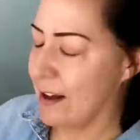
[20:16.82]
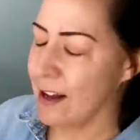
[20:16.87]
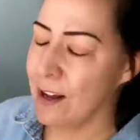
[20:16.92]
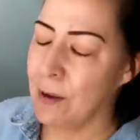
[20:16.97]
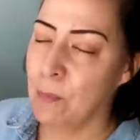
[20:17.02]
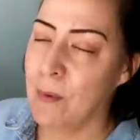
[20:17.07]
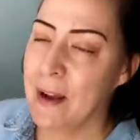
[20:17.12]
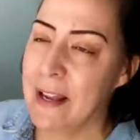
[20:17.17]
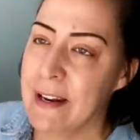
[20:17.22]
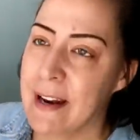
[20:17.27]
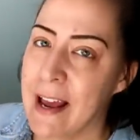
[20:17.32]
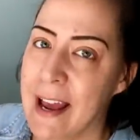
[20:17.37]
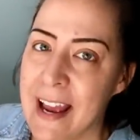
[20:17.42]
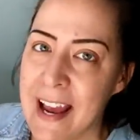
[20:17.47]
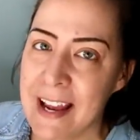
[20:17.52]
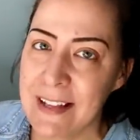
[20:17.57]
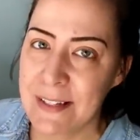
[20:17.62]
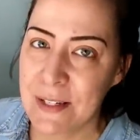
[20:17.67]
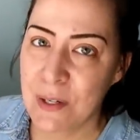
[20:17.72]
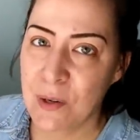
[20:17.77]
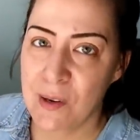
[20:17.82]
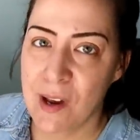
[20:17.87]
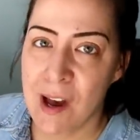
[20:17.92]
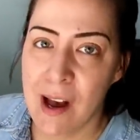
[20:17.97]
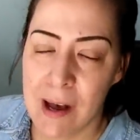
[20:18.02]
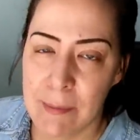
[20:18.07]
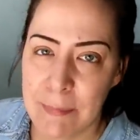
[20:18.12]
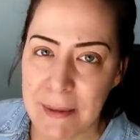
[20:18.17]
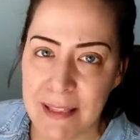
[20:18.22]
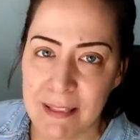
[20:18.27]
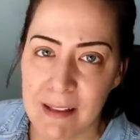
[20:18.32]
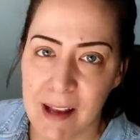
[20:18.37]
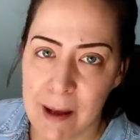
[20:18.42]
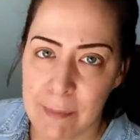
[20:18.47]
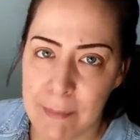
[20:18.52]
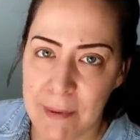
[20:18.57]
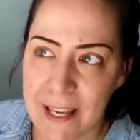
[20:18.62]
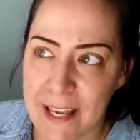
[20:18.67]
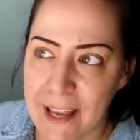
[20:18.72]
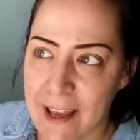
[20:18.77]
I went, I had to go to Hobby
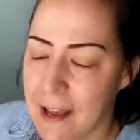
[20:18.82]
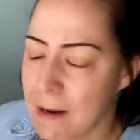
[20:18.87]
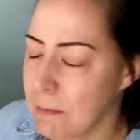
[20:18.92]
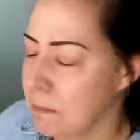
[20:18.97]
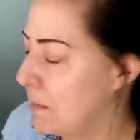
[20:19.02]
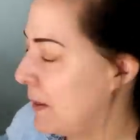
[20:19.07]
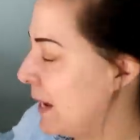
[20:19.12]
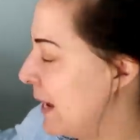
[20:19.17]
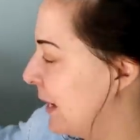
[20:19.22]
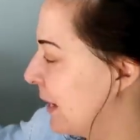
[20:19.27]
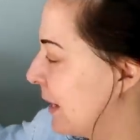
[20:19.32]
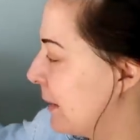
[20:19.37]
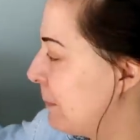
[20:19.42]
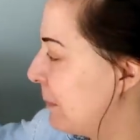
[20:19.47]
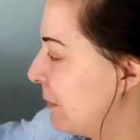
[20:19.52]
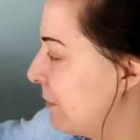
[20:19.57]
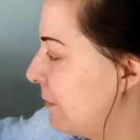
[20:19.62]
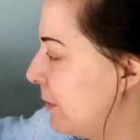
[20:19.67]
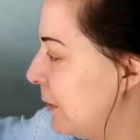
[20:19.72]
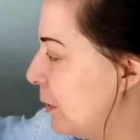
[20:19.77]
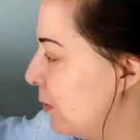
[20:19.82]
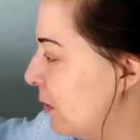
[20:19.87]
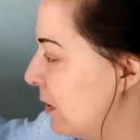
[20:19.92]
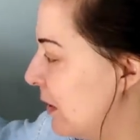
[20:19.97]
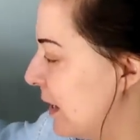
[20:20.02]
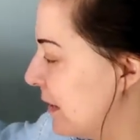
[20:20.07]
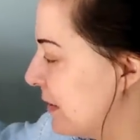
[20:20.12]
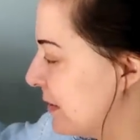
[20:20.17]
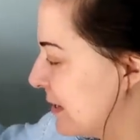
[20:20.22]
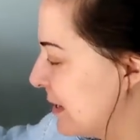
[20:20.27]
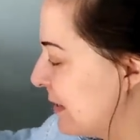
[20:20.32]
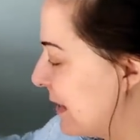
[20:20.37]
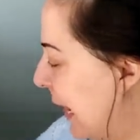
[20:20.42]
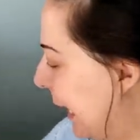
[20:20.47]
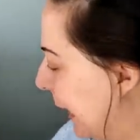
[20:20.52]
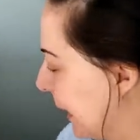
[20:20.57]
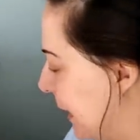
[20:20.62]
Lobby and pick up a few things in that